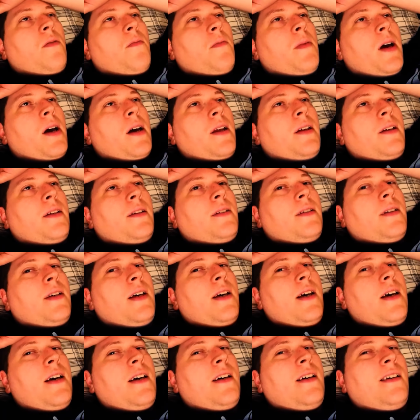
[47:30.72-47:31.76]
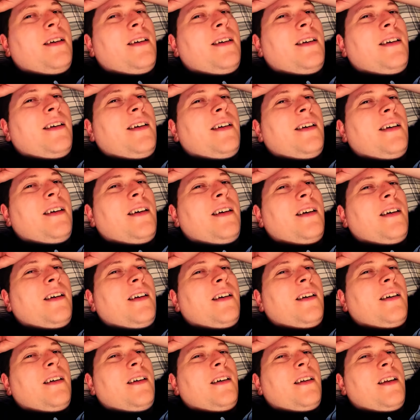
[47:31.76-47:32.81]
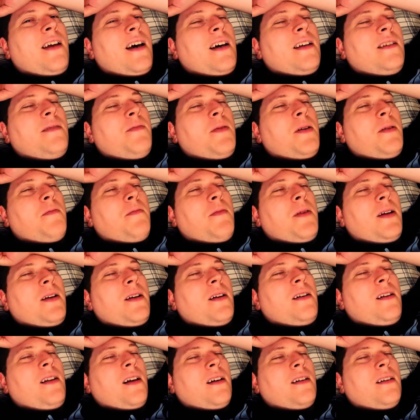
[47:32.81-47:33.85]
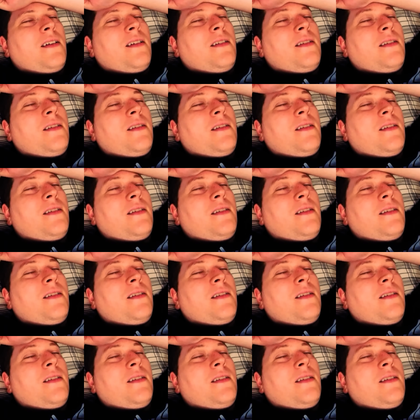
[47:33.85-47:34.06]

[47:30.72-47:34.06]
reformat it, it has been my